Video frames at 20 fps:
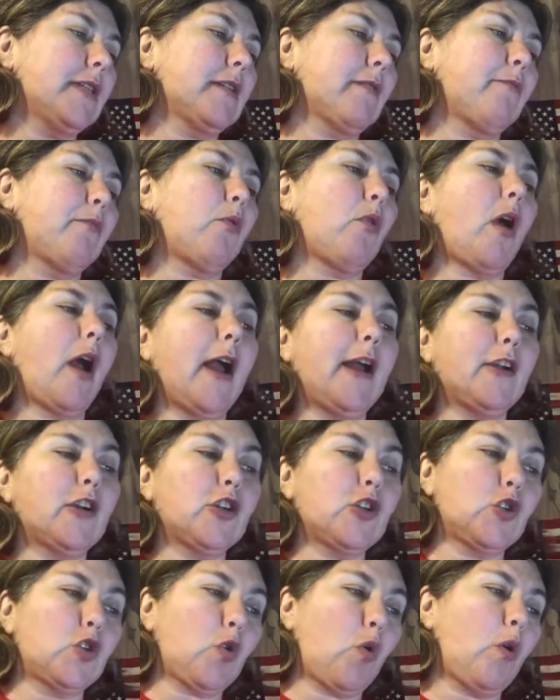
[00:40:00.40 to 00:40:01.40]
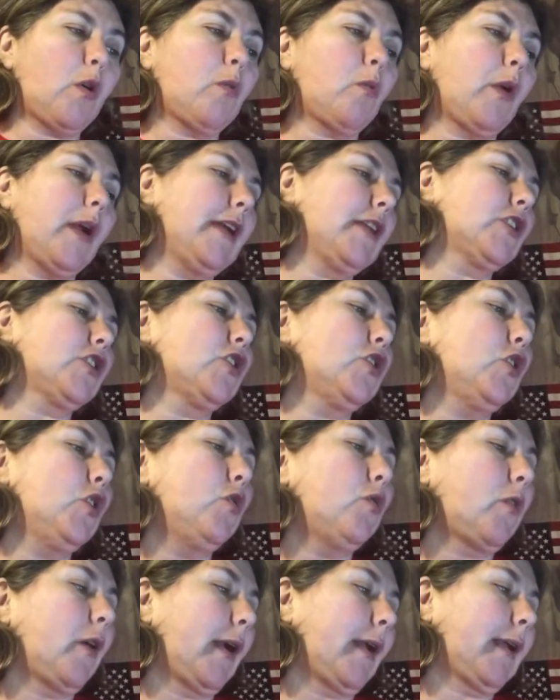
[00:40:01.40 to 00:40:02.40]
of prior short-range
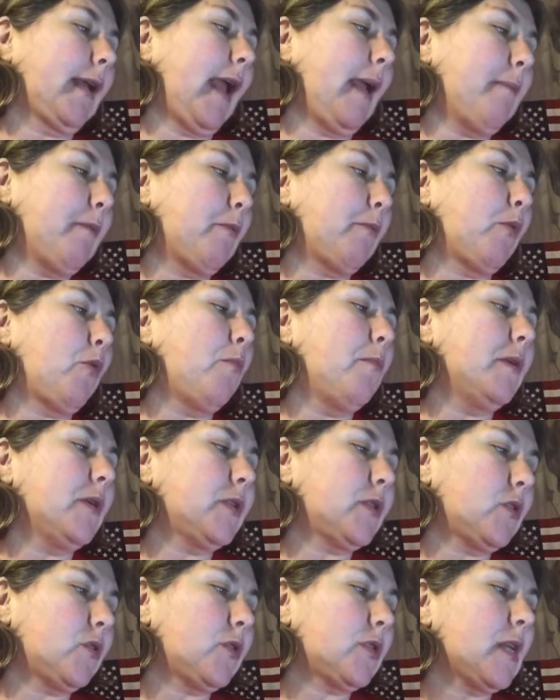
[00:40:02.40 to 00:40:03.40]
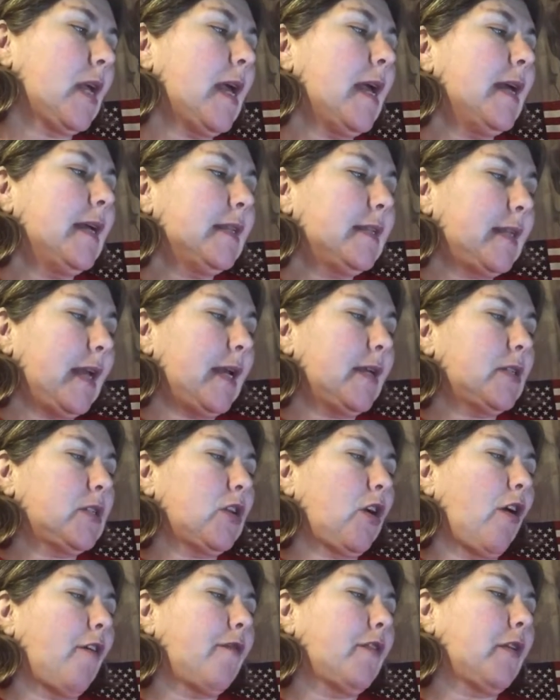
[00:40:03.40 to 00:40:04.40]
nuke-capable missiles tests
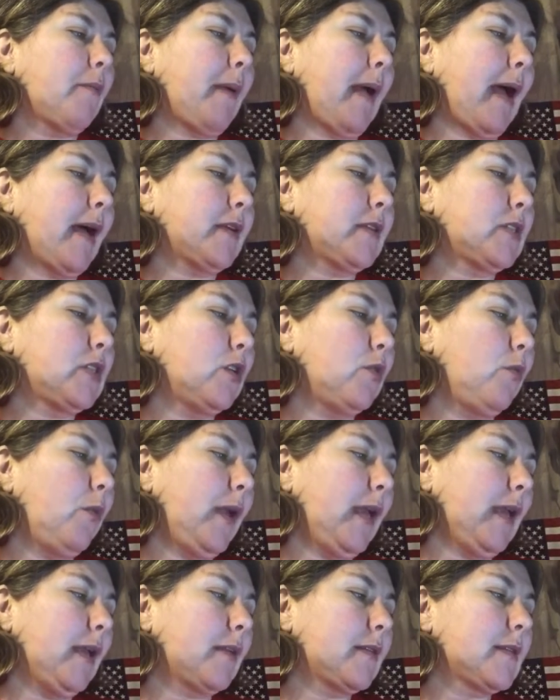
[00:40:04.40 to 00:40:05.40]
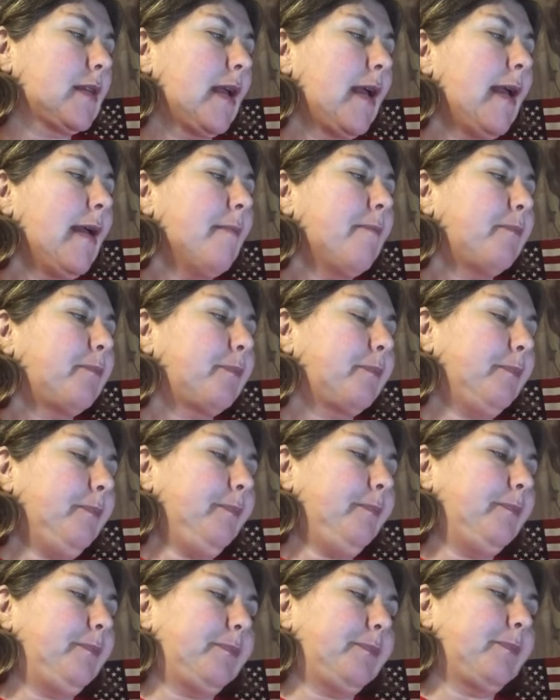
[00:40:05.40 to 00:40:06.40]
over the past 2 weeks.
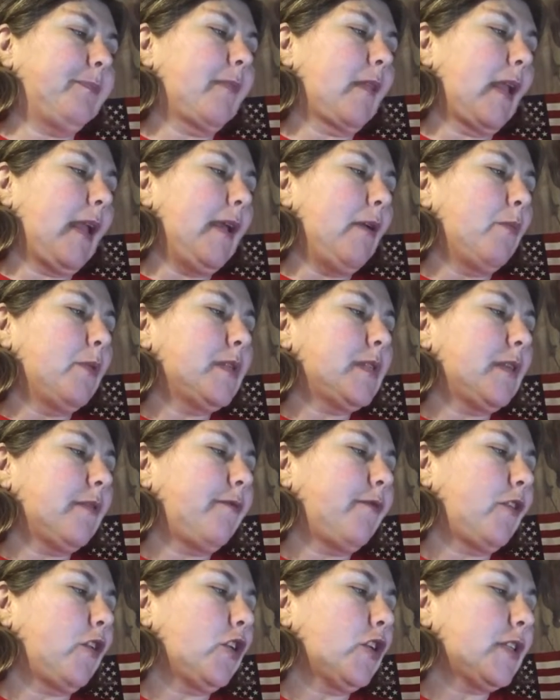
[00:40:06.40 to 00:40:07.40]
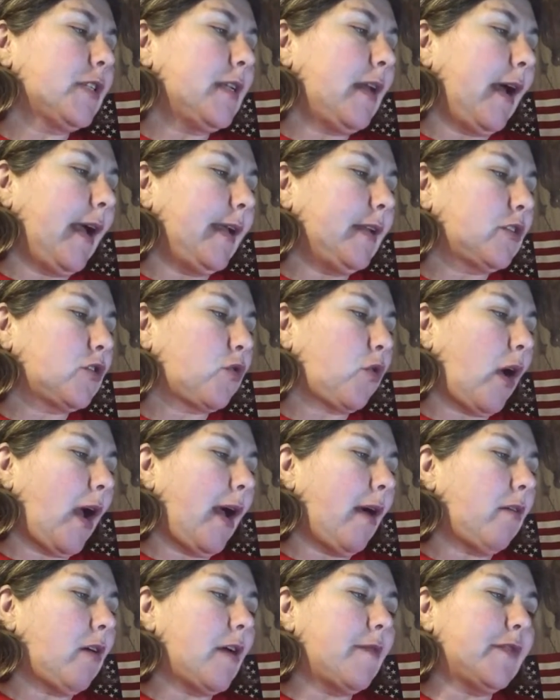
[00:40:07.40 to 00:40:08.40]
It was the first night
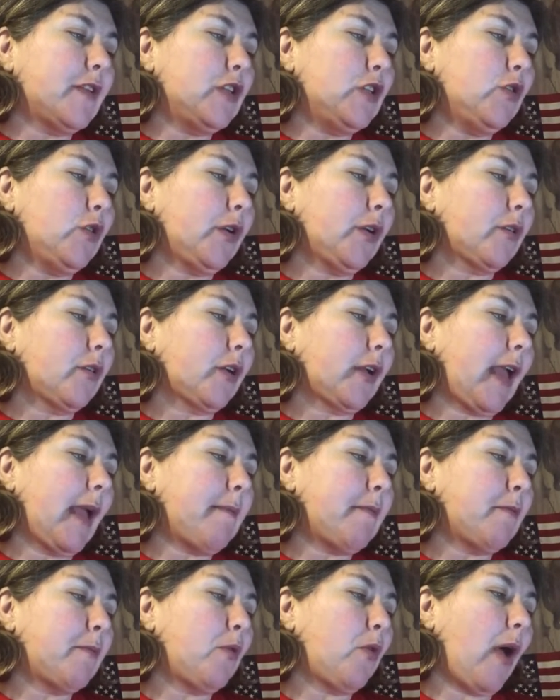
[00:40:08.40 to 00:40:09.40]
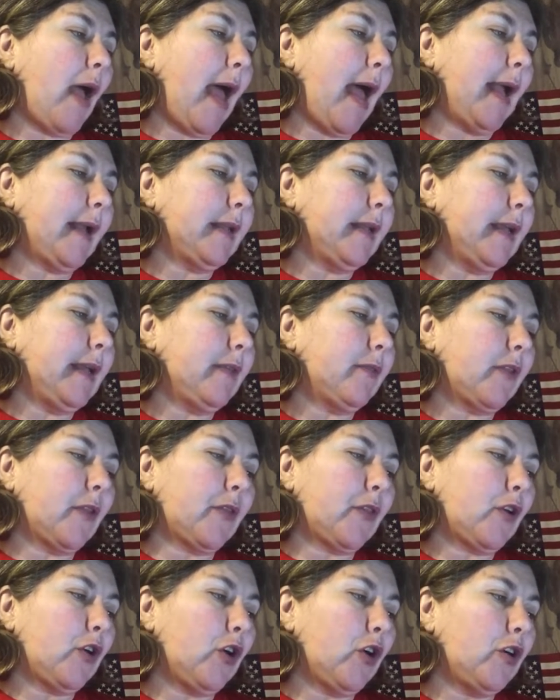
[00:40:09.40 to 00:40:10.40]
trial of the nuclear-capable Agni the
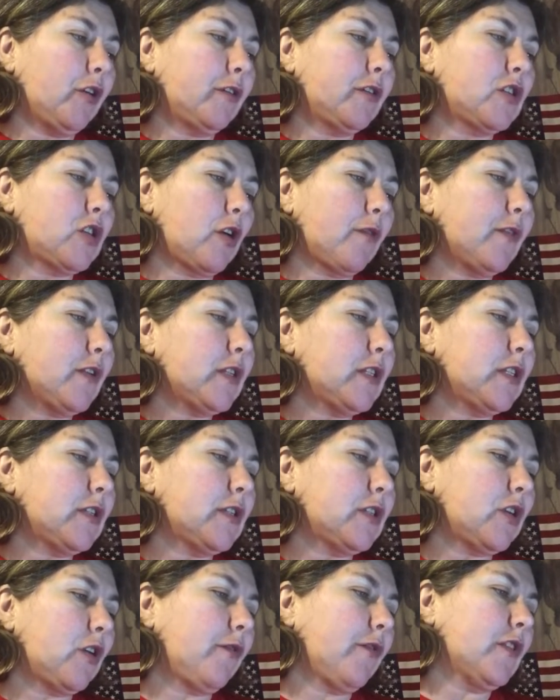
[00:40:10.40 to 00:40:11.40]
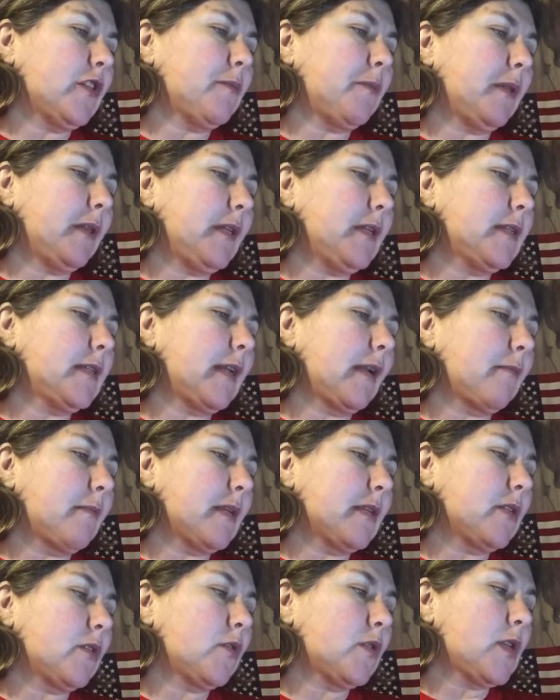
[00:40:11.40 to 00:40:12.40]
Third surface-to-surface ballistic
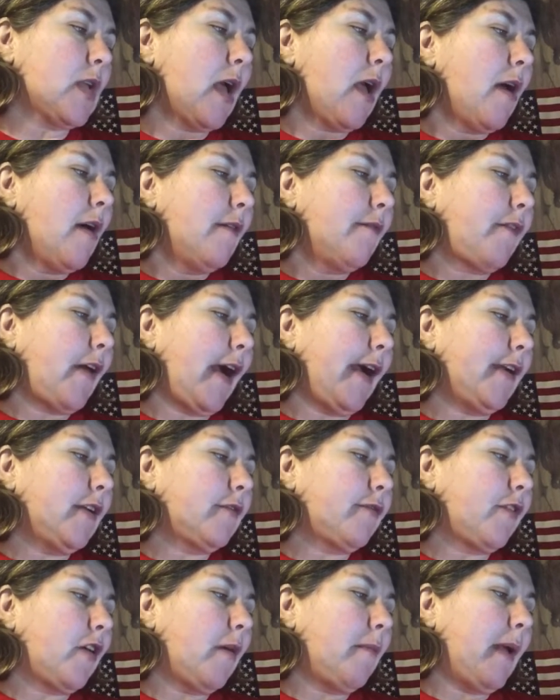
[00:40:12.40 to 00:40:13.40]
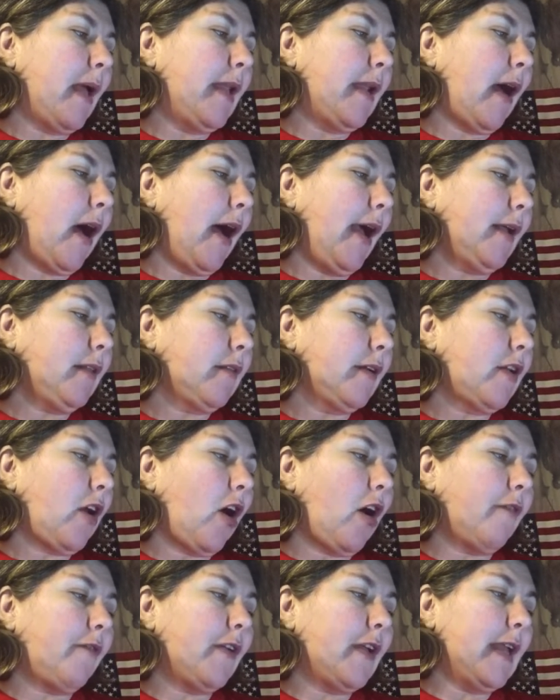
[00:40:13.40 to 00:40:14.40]
missiles fired from an island
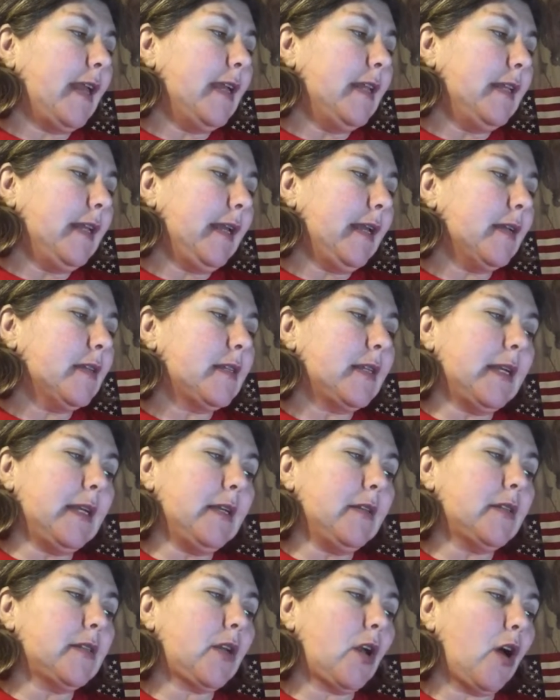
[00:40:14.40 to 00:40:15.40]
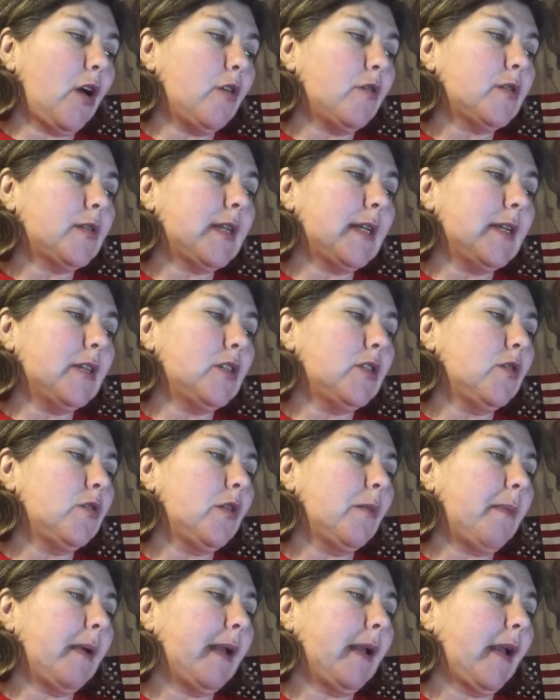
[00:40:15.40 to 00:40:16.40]
off of India's east coast into the
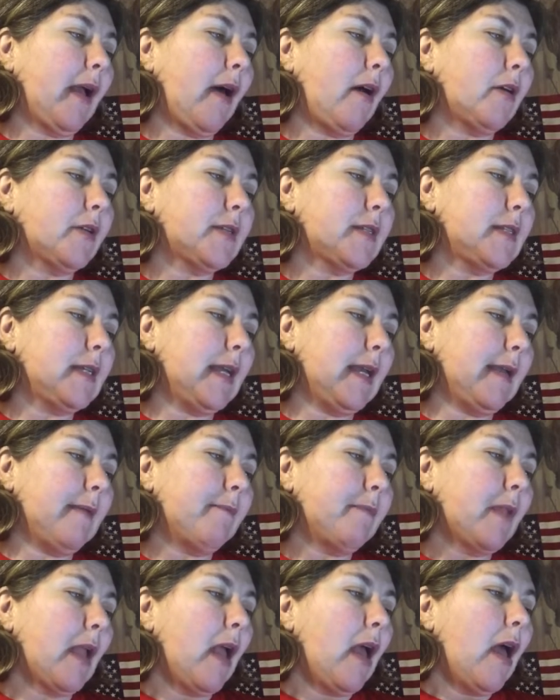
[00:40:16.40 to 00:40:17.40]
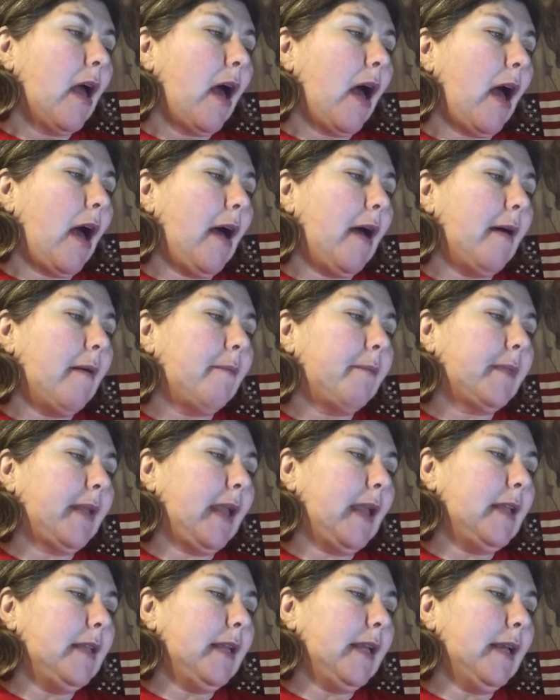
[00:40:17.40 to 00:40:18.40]
Bengal Sea.
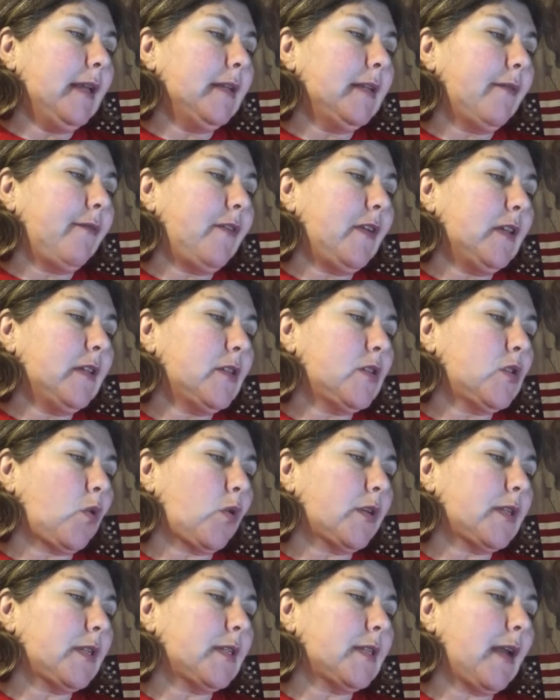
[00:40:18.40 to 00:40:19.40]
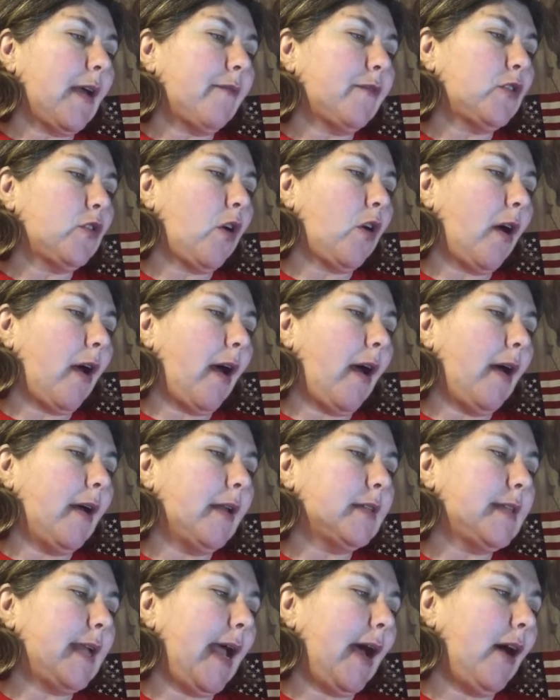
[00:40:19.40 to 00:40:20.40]
Indian defense sources have
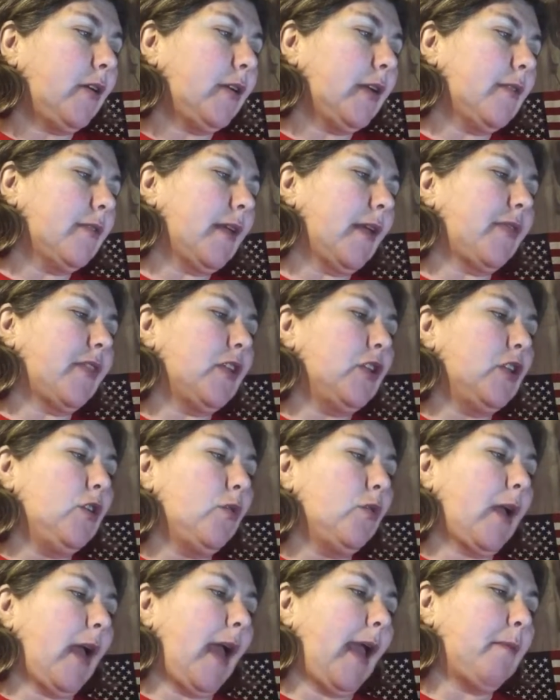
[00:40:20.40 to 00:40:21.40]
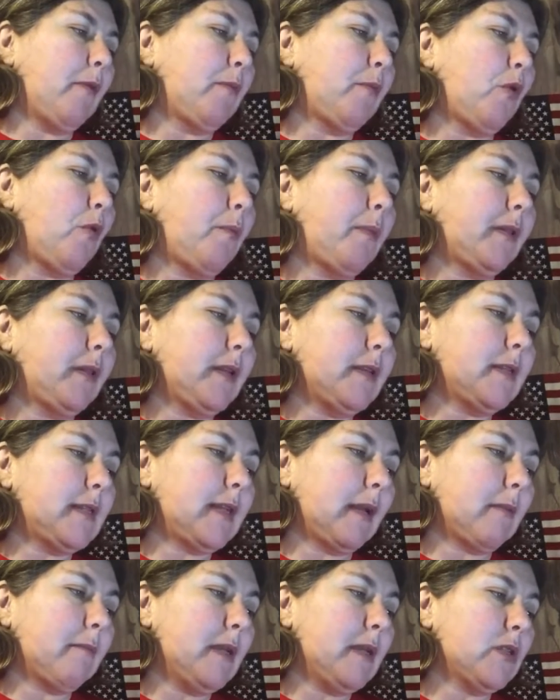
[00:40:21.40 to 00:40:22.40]
touted that the nuke-capable
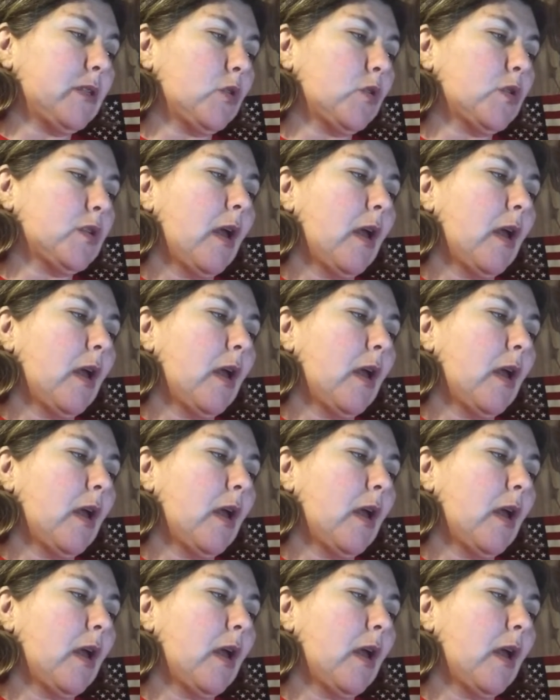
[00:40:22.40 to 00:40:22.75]
ballistic missiles